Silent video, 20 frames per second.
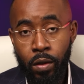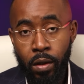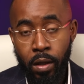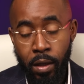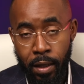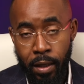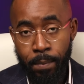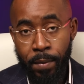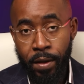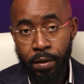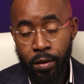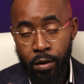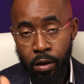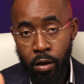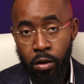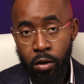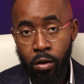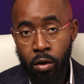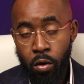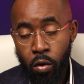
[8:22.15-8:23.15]
That means
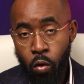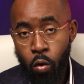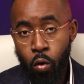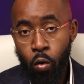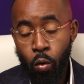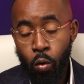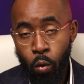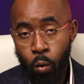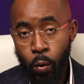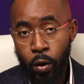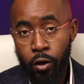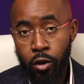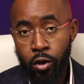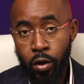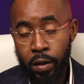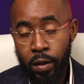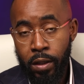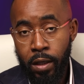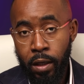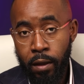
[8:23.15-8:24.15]
who we are
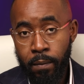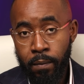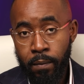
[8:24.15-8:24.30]
trusting